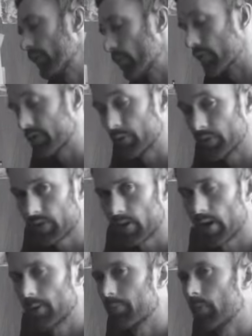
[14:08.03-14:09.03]
forward to a
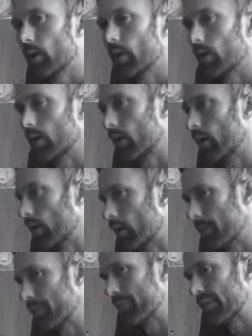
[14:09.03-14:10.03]
time
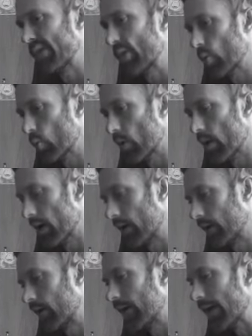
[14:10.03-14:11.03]

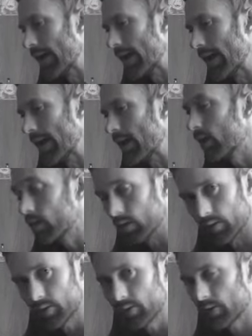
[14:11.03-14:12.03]
where
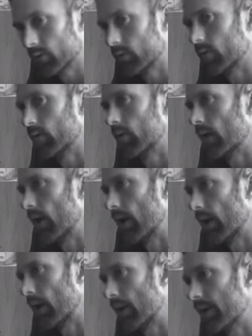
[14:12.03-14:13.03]
England,
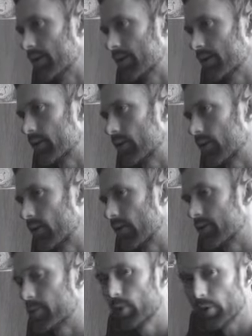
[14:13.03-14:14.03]
and I
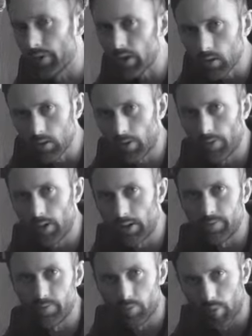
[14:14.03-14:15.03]
spoke of England, I think,
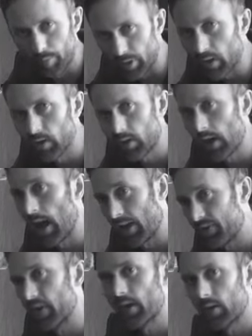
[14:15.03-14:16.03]
even from the beginning,
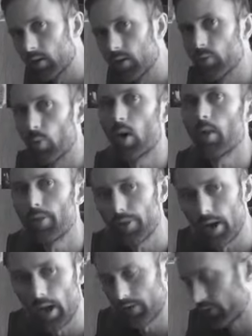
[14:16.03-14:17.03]
as England rather
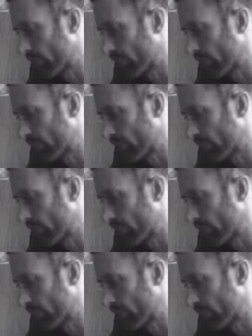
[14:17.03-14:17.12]
than as